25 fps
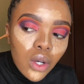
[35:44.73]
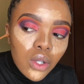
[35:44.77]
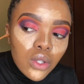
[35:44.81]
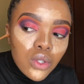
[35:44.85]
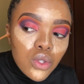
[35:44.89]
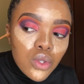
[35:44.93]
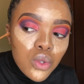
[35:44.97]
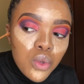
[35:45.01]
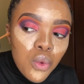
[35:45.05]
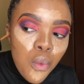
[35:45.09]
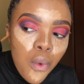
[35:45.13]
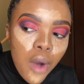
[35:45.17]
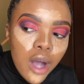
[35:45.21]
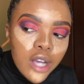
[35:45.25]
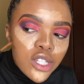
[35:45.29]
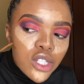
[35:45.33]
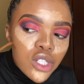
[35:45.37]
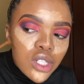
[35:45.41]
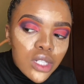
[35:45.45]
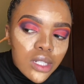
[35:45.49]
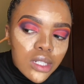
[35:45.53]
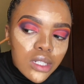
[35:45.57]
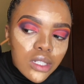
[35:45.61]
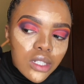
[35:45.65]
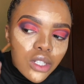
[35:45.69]
to wash
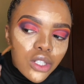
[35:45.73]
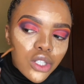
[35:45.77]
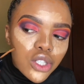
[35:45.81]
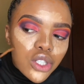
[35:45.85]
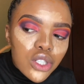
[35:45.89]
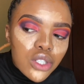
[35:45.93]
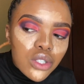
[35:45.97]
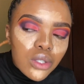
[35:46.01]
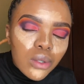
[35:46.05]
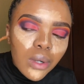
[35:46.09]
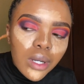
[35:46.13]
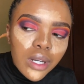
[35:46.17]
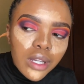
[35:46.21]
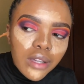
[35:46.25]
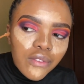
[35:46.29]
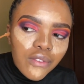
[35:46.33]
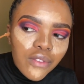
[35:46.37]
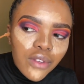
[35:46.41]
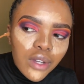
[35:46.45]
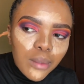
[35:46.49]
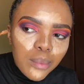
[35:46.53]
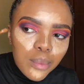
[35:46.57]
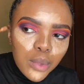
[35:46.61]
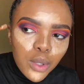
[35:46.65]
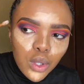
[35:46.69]
the dishes,
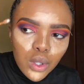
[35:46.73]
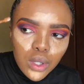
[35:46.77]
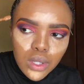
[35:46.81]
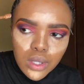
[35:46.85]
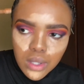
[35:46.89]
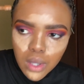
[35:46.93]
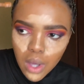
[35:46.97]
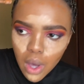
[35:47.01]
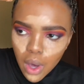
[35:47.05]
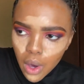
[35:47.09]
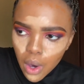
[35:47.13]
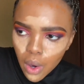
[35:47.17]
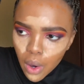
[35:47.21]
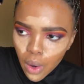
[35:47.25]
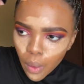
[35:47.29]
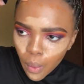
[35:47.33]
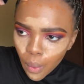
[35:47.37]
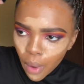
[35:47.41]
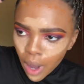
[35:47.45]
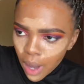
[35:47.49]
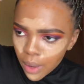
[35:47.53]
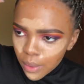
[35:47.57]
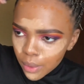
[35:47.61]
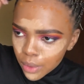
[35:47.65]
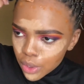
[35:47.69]
whatever. Because
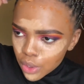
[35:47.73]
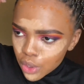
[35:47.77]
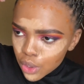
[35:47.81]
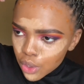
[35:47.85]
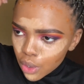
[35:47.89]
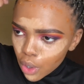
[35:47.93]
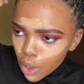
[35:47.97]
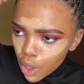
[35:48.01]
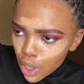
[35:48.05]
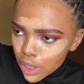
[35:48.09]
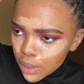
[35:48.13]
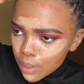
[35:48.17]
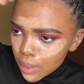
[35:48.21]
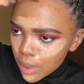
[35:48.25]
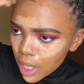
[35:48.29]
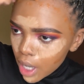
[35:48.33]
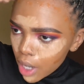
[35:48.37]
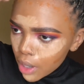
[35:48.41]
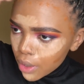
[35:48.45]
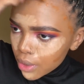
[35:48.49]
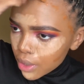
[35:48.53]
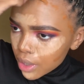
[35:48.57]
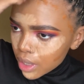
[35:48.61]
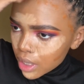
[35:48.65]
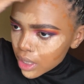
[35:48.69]
why would you ask me out
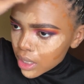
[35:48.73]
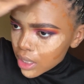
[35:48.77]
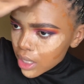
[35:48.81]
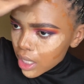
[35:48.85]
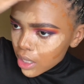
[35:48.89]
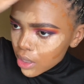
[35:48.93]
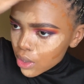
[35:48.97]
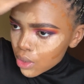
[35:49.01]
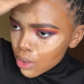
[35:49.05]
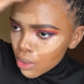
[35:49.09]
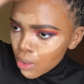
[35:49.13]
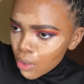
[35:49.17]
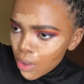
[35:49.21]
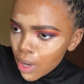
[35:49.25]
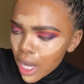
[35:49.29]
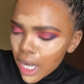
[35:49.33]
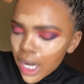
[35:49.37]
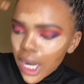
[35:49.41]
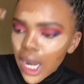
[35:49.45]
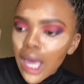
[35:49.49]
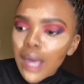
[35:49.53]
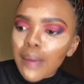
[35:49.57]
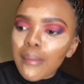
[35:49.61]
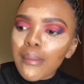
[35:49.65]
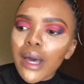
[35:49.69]
on a date to
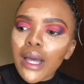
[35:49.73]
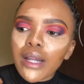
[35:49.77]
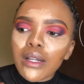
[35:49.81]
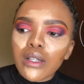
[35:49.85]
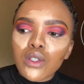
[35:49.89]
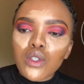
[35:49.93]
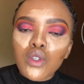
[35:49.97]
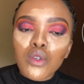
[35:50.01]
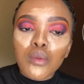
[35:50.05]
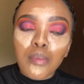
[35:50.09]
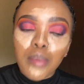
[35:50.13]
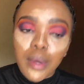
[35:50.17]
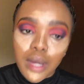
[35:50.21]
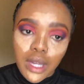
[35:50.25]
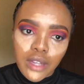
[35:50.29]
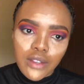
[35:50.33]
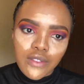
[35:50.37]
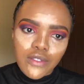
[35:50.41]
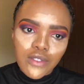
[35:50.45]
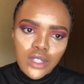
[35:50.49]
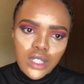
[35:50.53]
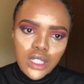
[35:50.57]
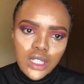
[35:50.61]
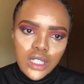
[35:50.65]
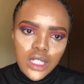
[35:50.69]
pay
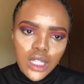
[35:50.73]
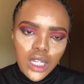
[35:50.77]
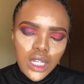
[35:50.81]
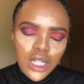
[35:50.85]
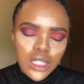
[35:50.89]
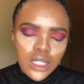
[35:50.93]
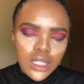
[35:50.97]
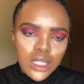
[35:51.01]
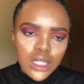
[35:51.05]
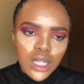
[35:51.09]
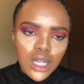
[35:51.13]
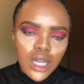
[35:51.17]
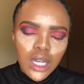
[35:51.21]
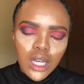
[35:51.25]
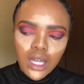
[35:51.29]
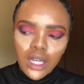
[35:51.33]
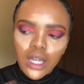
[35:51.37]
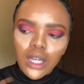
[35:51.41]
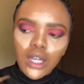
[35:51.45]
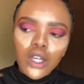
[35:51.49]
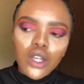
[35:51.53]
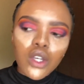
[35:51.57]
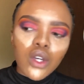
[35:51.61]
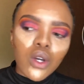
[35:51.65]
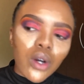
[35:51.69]
for the date?
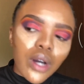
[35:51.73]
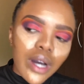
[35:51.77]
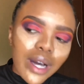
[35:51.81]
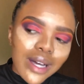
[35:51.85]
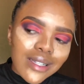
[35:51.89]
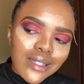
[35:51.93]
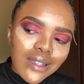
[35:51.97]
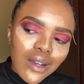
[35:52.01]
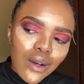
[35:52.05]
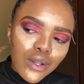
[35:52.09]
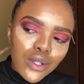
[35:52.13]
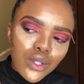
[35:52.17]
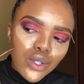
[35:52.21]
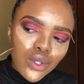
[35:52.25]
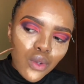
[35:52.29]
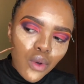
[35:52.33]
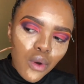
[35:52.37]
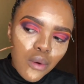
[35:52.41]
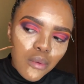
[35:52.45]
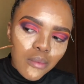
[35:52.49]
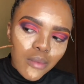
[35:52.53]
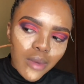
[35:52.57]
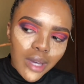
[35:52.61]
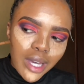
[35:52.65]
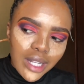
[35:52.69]
Yo guys, I was so
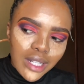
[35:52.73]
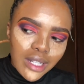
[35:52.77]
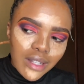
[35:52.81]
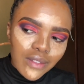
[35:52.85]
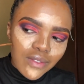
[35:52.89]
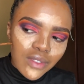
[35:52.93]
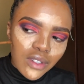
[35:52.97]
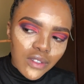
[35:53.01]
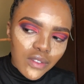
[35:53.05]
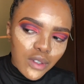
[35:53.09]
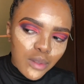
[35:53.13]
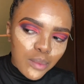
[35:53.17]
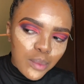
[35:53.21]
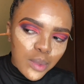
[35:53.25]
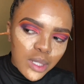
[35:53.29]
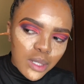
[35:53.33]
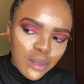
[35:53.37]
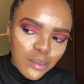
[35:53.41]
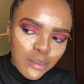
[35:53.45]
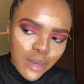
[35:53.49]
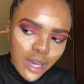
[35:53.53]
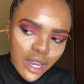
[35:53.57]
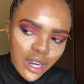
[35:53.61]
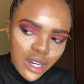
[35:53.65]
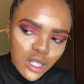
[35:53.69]
mad. I've never been
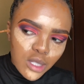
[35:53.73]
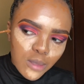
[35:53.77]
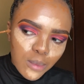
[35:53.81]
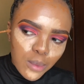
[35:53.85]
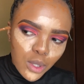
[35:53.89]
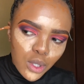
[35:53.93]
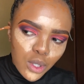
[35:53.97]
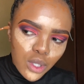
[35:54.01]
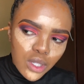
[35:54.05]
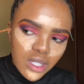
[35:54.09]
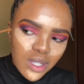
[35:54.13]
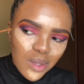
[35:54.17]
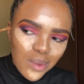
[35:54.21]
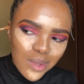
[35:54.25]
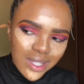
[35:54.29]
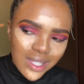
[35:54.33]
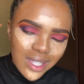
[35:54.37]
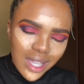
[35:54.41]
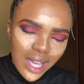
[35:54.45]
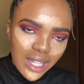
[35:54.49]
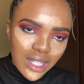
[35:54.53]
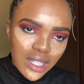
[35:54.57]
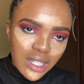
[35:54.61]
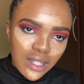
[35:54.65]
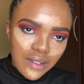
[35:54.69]
embarrassed because he was
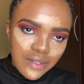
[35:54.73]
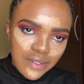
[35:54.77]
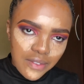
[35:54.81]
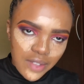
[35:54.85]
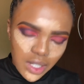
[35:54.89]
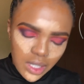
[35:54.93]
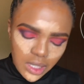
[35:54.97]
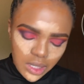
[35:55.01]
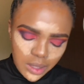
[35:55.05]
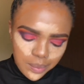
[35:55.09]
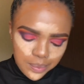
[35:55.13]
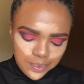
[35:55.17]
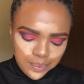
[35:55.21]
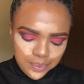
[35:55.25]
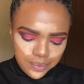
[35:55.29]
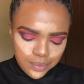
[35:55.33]
acting funny.